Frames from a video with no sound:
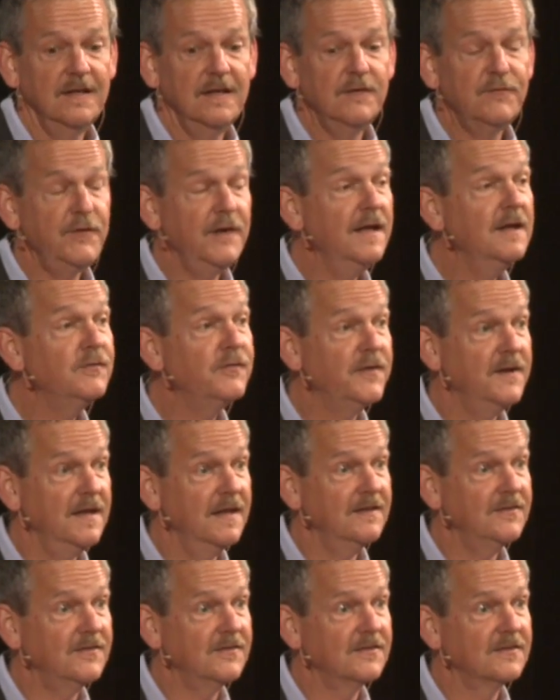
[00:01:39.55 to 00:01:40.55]
if
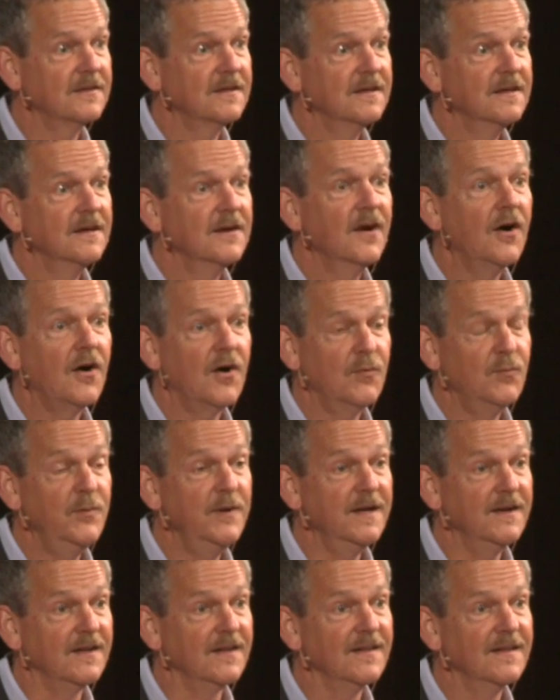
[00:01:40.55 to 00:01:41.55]
infinites are
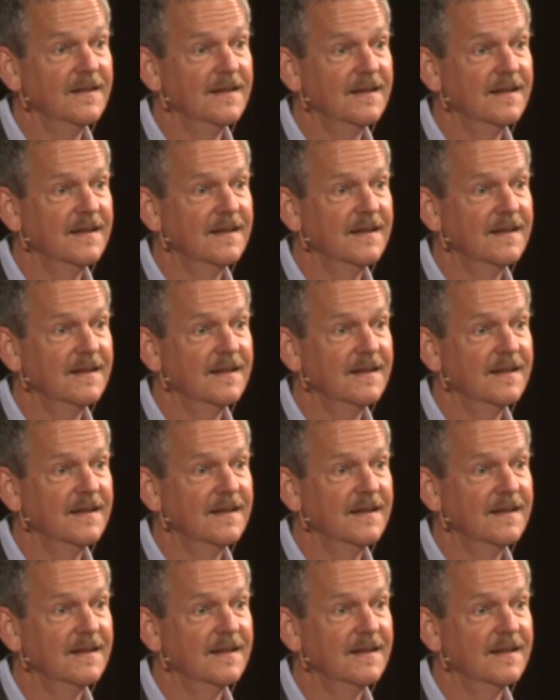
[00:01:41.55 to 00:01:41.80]
real,